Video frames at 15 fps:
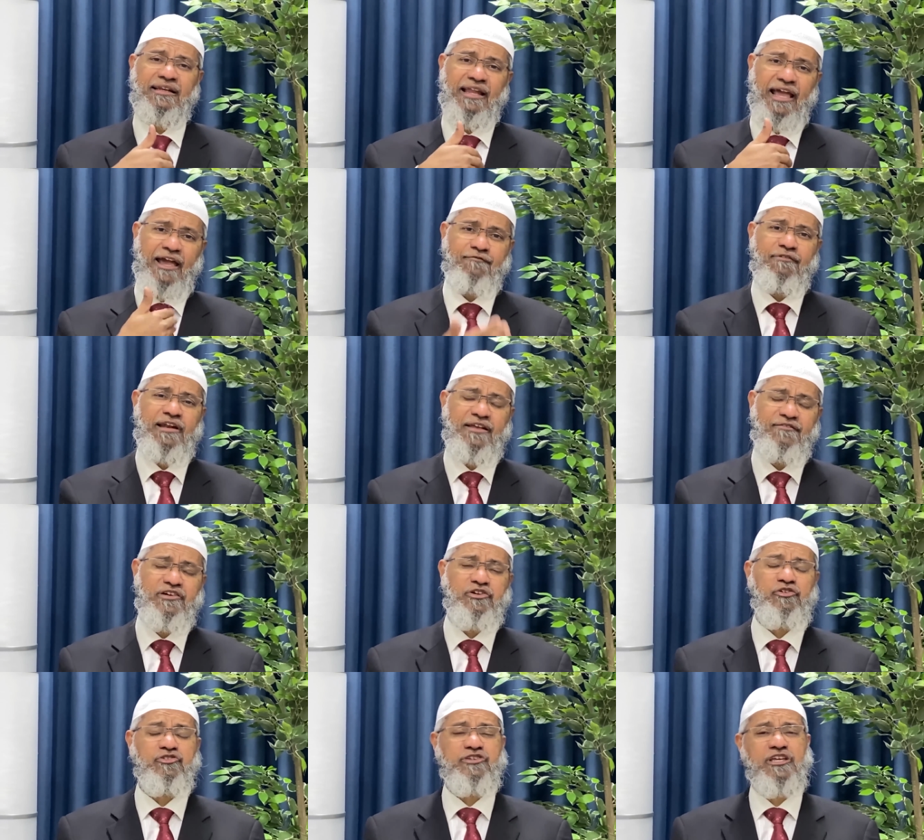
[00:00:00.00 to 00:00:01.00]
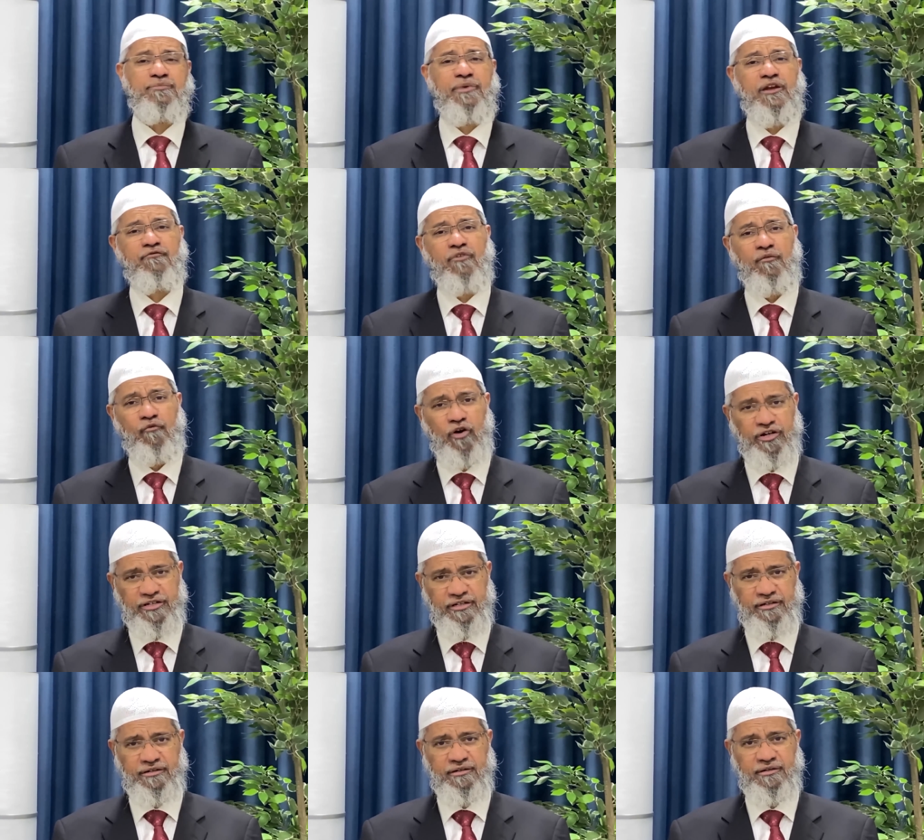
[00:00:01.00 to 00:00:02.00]
every living creature is made from
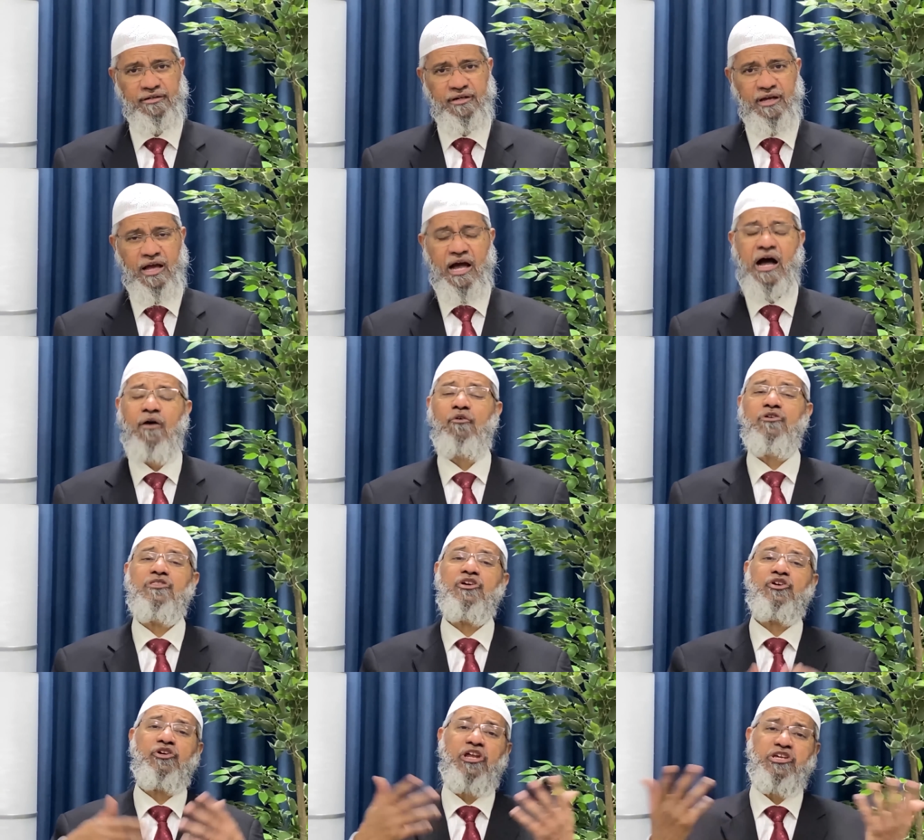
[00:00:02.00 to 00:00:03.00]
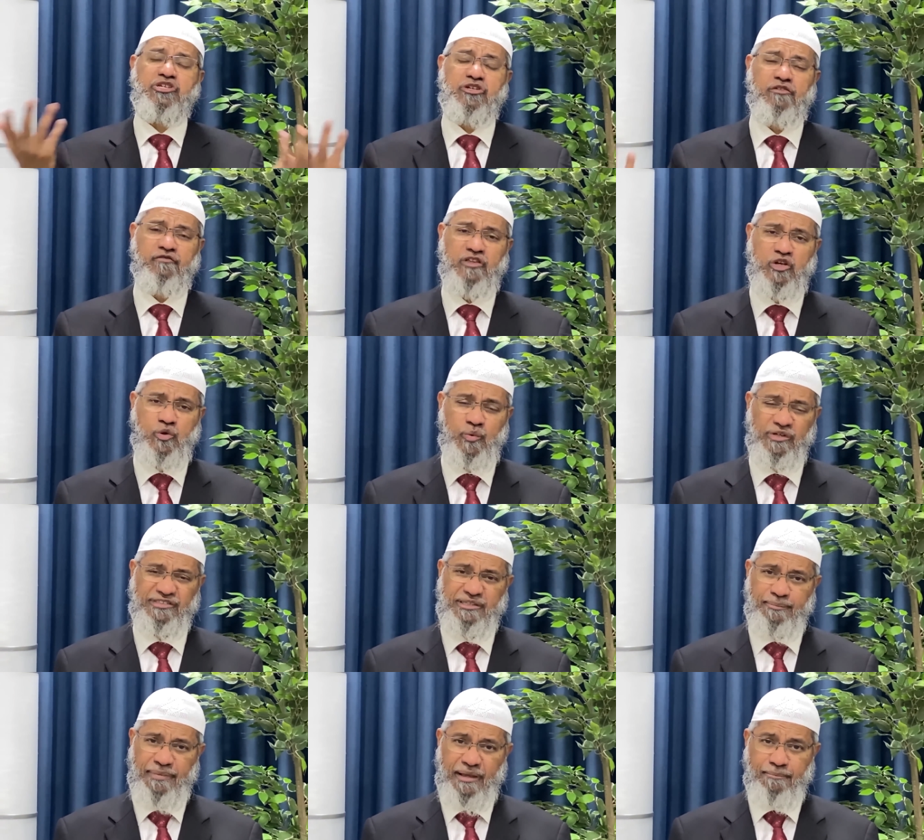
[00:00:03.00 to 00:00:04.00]
water. How was the creation of the universe,
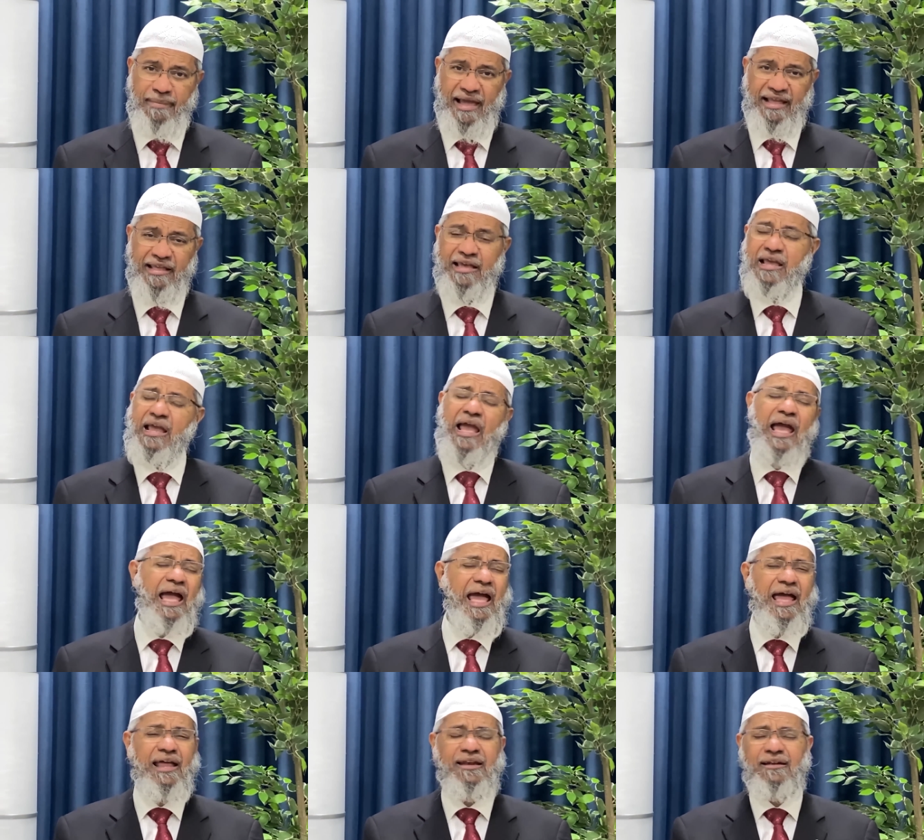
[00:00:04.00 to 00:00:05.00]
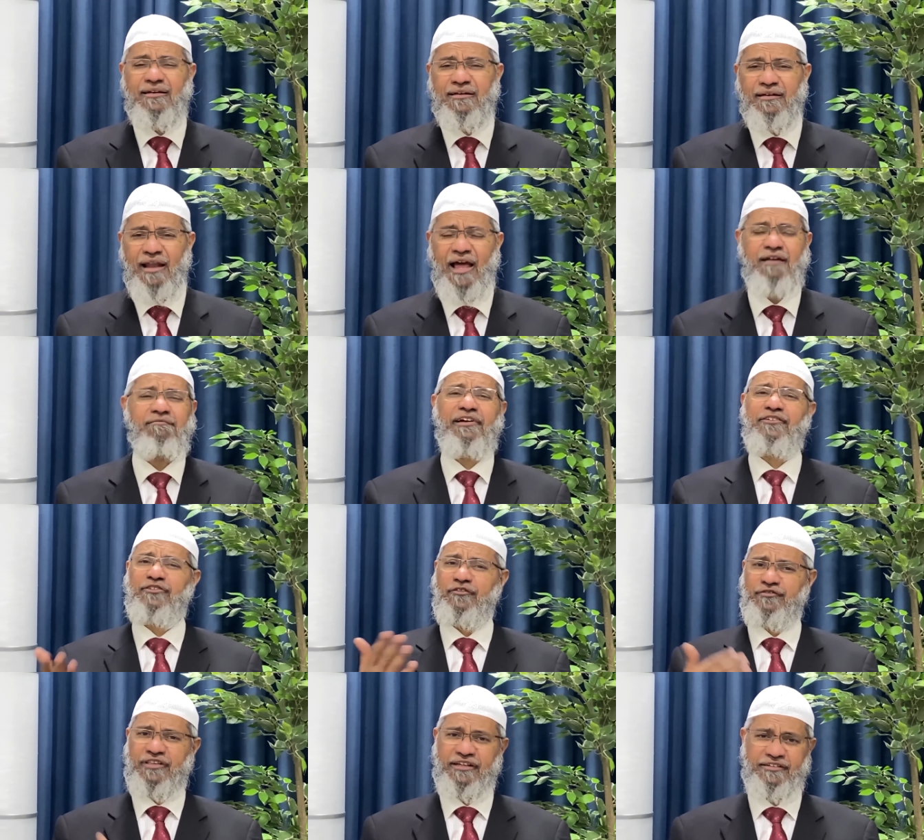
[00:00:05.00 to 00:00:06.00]
the Big Bang, and hundreds
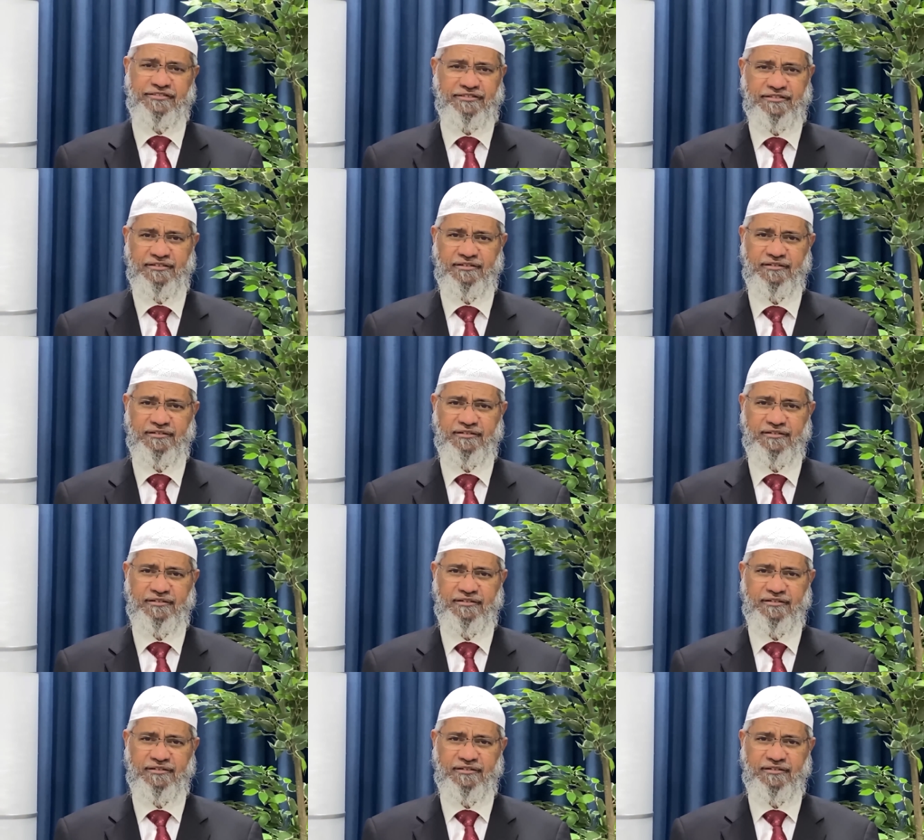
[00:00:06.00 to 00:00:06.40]
of things